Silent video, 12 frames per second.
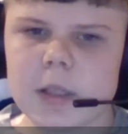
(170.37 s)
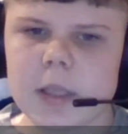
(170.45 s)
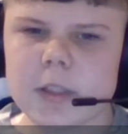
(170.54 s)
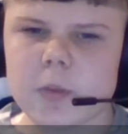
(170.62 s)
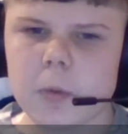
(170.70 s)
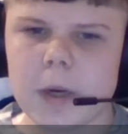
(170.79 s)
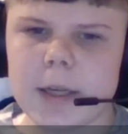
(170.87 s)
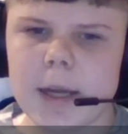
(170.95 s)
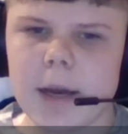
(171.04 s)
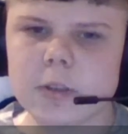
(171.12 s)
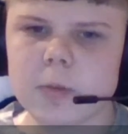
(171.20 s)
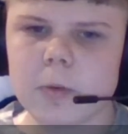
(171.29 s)
his White
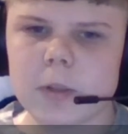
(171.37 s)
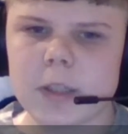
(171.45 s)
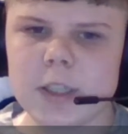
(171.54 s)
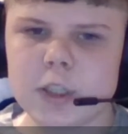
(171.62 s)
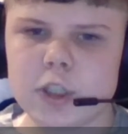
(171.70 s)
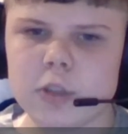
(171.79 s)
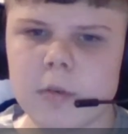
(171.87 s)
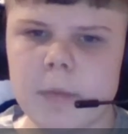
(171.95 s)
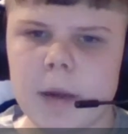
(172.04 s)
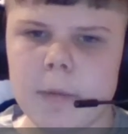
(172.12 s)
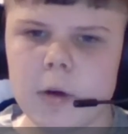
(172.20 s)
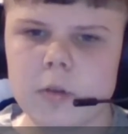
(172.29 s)
House will issue a
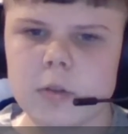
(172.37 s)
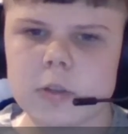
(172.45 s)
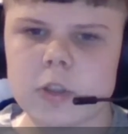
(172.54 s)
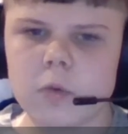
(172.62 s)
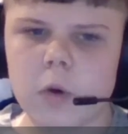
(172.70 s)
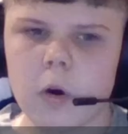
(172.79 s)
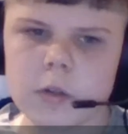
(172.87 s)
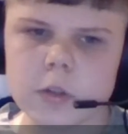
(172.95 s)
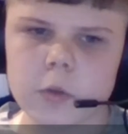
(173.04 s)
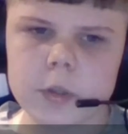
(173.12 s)
memo to halt